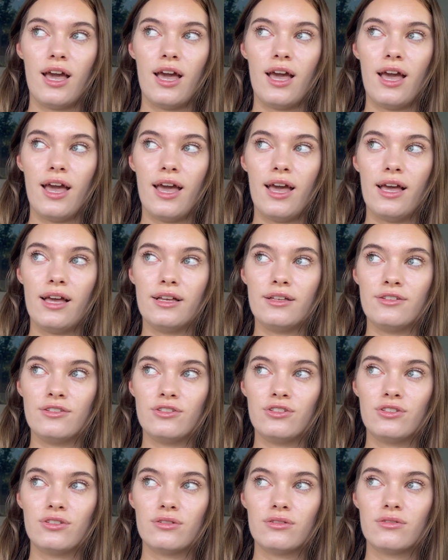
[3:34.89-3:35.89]
and
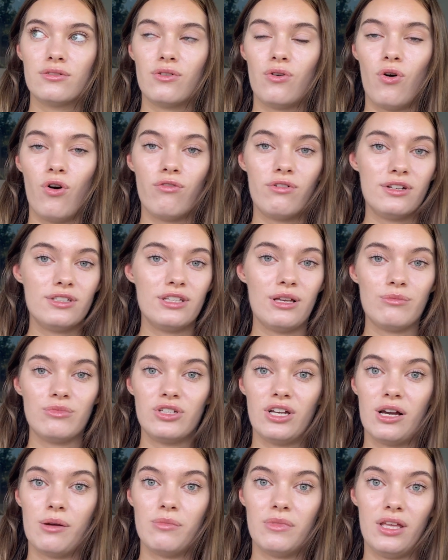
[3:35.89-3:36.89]
over some
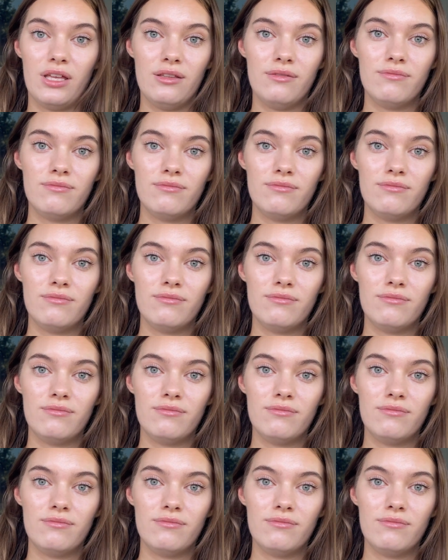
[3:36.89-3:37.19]
time they